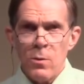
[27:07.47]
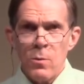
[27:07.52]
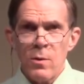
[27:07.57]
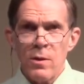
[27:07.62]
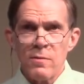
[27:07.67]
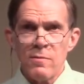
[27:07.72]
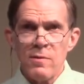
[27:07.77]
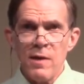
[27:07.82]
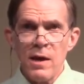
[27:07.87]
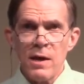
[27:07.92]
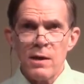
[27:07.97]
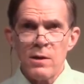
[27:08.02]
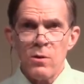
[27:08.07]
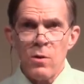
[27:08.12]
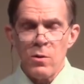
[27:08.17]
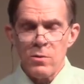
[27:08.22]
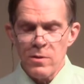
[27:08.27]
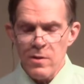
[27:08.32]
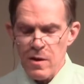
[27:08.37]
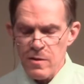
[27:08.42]
Well, second
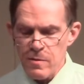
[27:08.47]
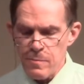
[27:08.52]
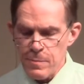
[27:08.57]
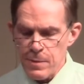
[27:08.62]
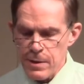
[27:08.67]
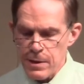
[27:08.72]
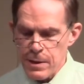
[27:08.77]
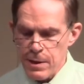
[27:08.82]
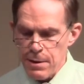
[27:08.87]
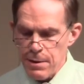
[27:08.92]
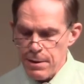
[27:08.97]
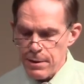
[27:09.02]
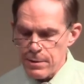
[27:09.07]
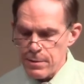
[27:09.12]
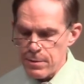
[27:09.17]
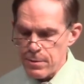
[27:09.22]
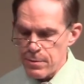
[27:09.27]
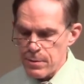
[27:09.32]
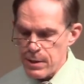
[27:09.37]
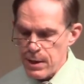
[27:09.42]
Old Testament
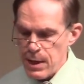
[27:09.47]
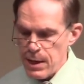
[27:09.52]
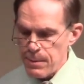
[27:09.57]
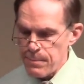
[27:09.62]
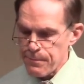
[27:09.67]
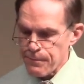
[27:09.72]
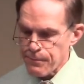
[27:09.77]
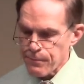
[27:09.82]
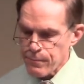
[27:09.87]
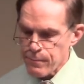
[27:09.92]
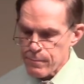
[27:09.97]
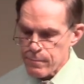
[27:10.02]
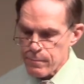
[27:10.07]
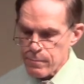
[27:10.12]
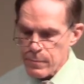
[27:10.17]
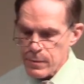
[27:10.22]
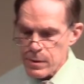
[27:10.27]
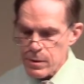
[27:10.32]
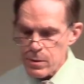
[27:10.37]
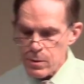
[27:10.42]
character came
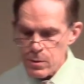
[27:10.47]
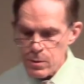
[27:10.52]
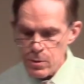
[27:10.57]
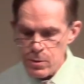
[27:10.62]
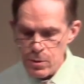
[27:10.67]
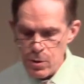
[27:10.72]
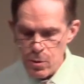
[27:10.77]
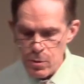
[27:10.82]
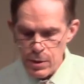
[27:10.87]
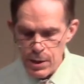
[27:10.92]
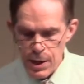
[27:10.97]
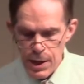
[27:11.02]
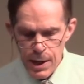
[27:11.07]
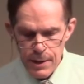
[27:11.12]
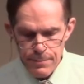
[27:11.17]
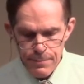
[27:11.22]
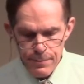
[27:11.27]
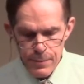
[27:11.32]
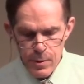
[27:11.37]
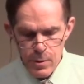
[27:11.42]
to know
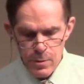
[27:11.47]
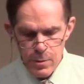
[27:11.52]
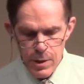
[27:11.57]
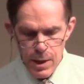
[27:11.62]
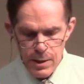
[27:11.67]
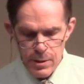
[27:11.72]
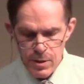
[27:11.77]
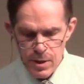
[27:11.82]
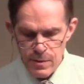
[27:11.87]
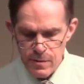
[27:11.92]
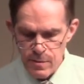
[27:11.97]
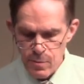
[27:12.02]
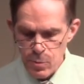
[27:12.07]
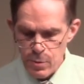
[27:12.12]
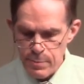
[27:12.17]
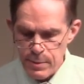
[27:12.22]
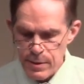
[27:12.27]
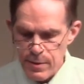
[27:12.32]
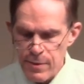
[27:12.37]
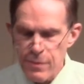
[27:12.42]
God, or I guess it
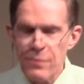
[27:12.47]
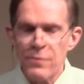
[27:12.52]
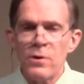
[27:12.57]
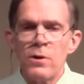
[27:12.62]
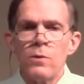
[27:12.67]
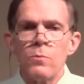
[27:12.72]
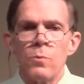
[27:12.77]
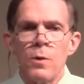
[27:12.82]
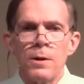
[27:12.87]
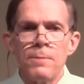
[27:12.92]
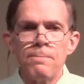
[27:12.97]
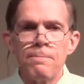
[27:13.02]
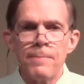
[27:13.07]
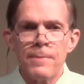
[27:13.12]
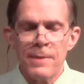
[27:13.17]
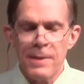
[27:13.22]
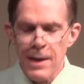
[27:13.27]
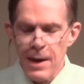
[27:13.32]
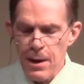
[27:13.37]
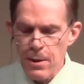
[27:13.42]
would be the third one
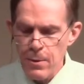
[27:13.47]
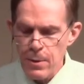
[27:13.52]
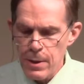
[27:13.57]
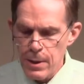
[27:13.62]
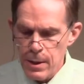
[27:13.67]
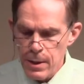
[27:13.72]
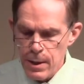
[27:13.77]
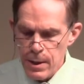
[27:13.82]
now,